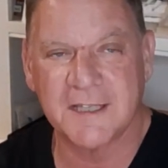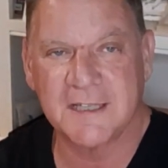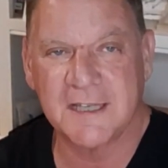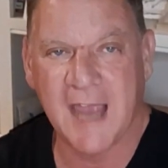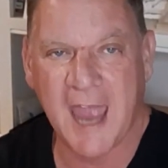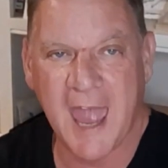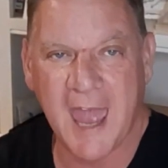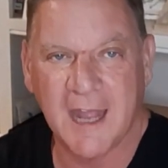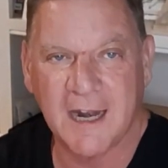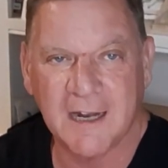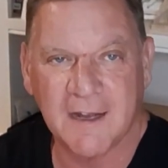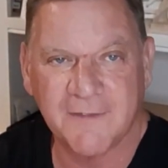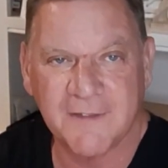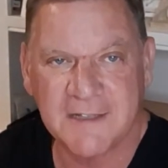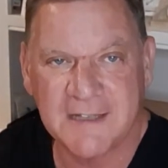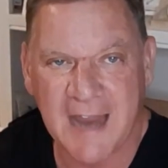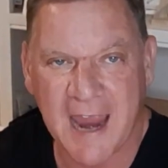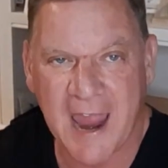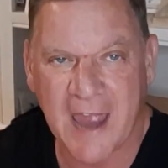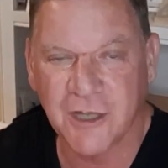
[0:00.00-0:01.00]
ten of the
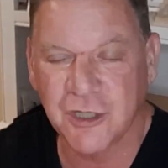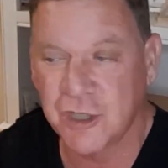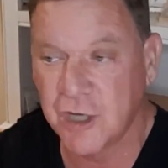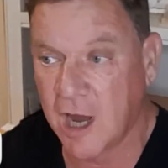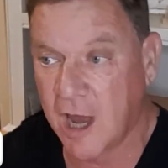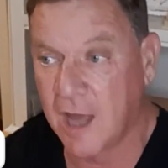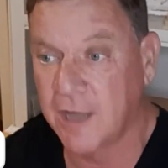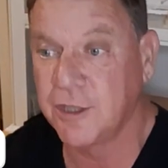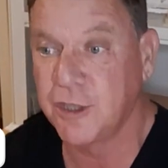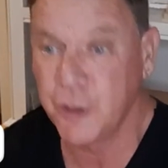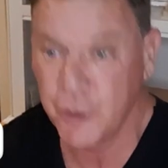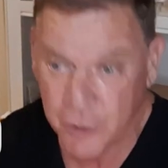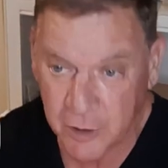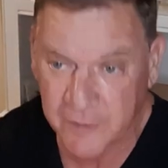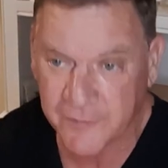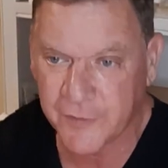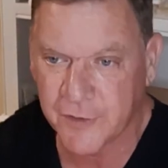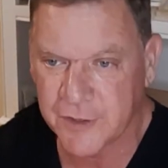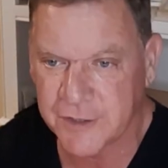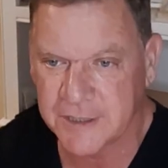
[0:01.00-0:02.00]
Dan John
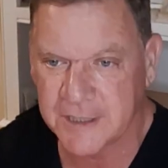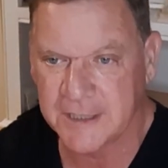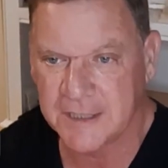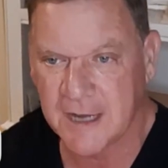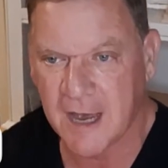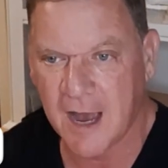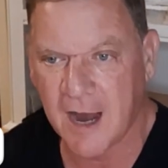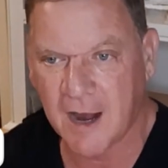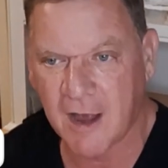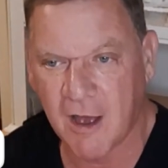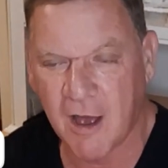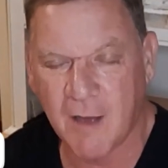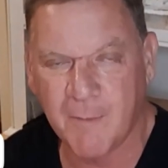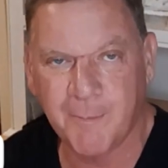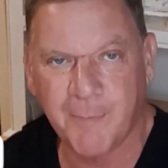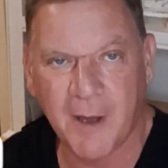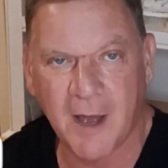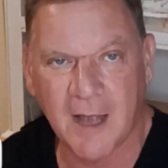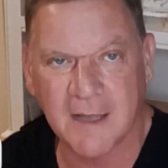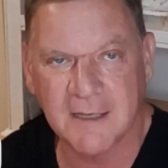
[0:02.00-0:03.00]
University dot
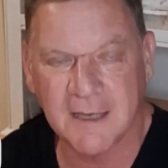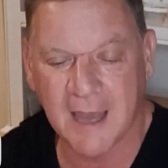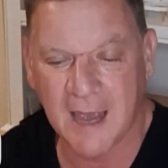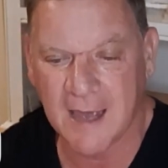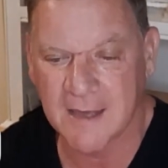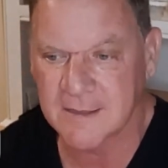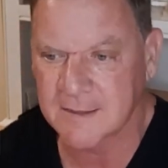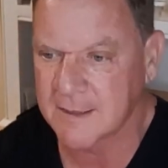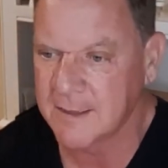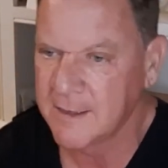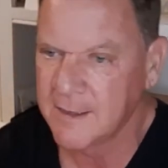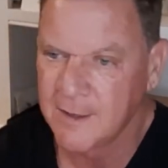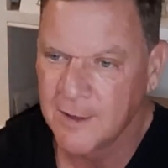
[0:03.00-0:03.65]
com podcast.